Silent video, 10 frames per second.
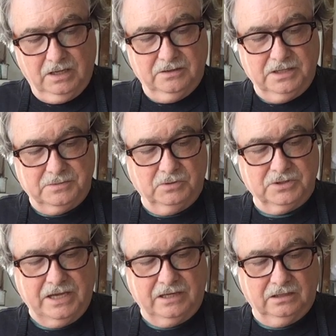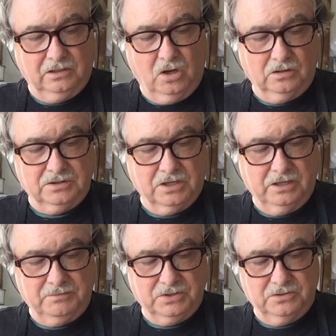This will take a long
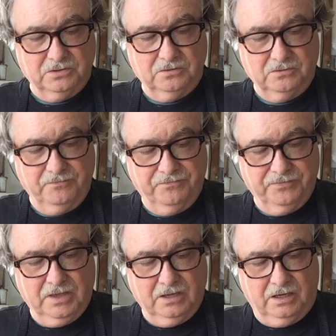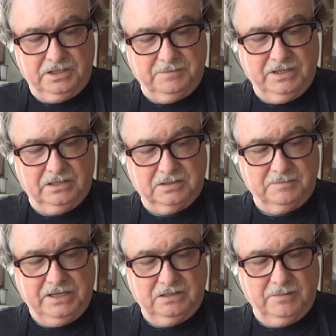time to do. I
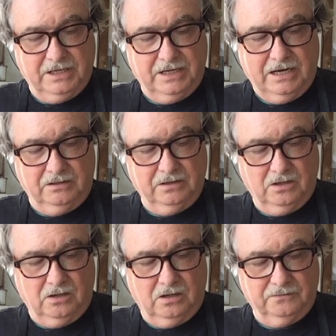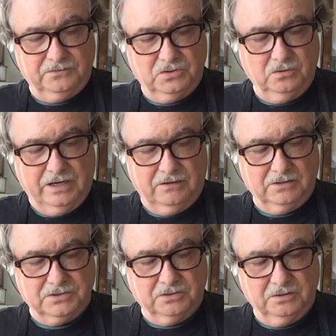spent about an hour and a half, 2
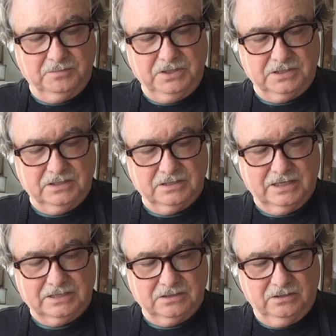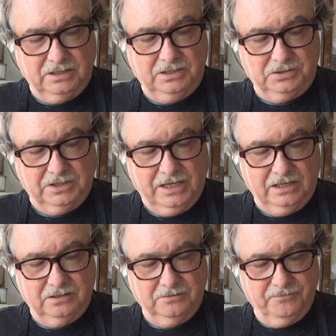hours on the pieces last night, each
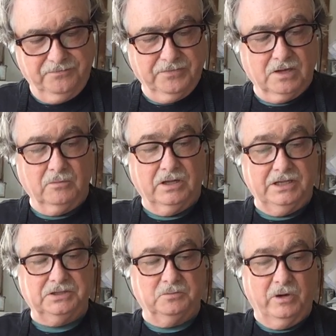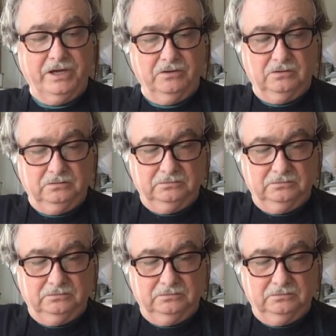head. Well, each whale.